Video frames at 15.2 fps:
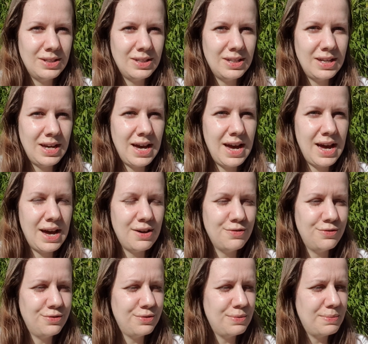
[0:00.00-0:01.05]

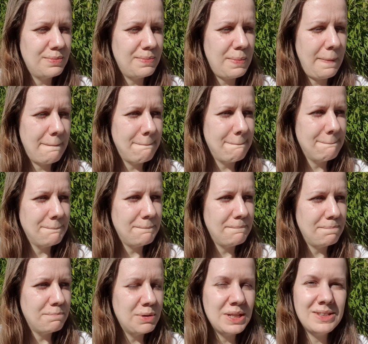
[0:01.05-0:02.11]
have
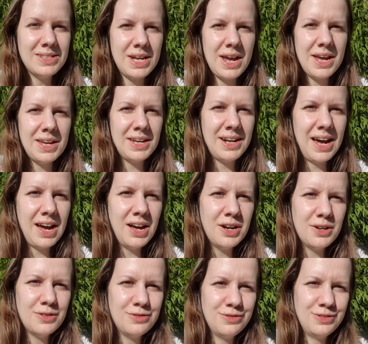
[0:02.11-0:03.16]
been taken out
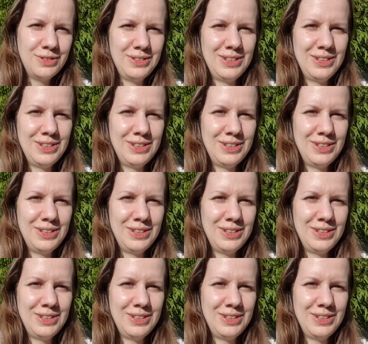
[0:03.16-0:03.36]
of